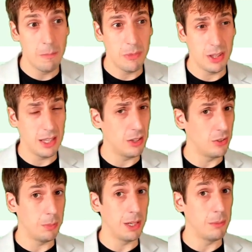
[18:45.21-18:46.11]
that they could
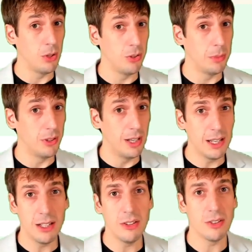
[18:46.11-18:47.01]
span multiple lines,